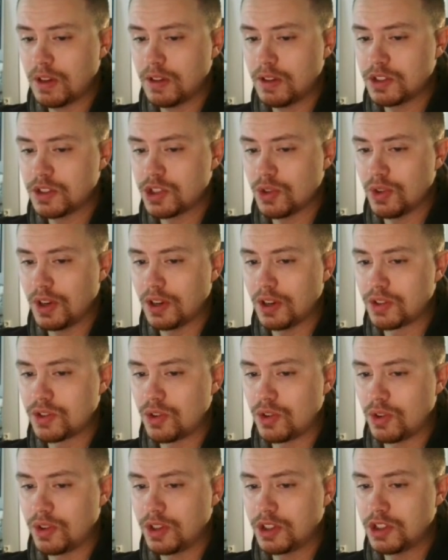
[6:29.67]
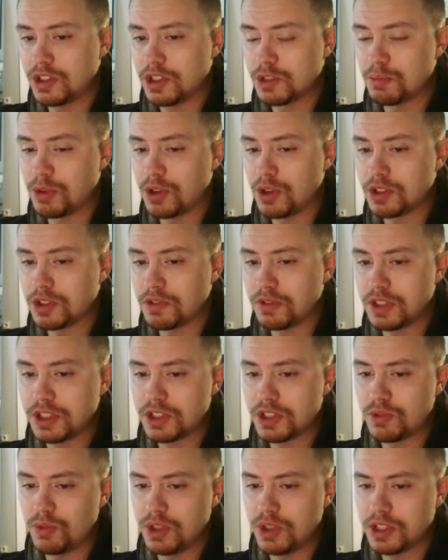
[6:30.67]
So Electronic, just because of
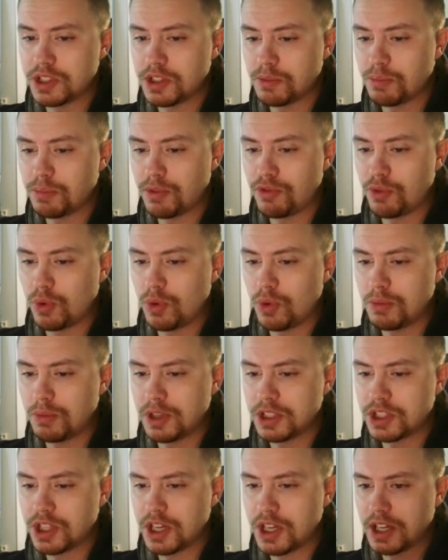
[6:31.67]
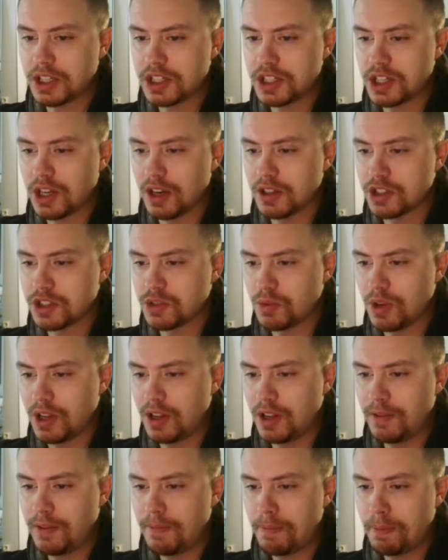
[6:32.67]
his recent performance. Exile as
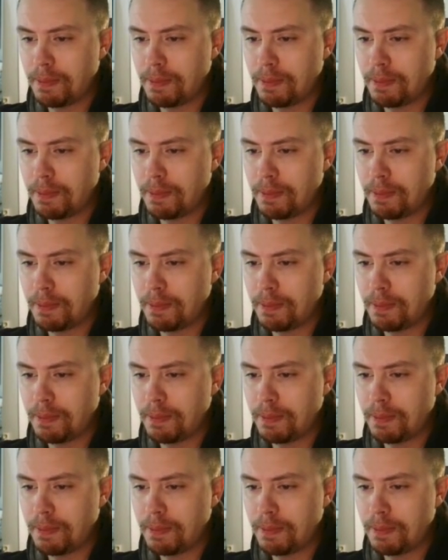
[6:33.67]
well.